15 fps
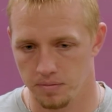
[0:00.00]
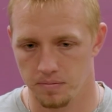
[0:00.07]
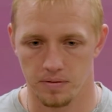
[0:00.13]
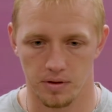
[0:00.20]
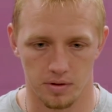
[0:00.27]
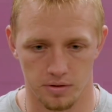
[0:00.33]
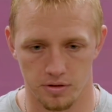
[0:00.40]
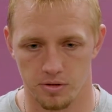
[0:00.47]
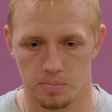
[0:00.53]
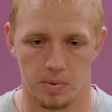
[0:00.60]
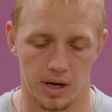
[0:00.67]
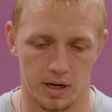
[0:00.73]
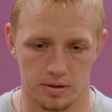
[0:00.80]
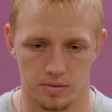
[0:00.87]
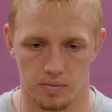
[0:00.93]
feels
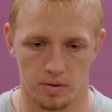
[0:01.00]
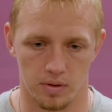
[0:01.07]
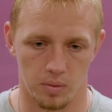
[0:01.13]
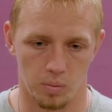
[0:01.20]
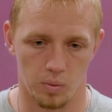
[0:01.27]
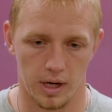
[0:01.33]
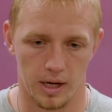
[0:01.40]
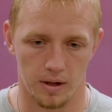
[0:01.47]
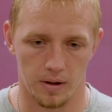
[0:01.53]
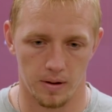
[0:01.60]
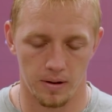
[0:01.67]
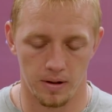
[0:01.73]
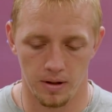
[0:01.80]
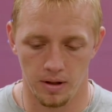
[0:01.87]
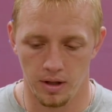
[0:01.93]
space really well.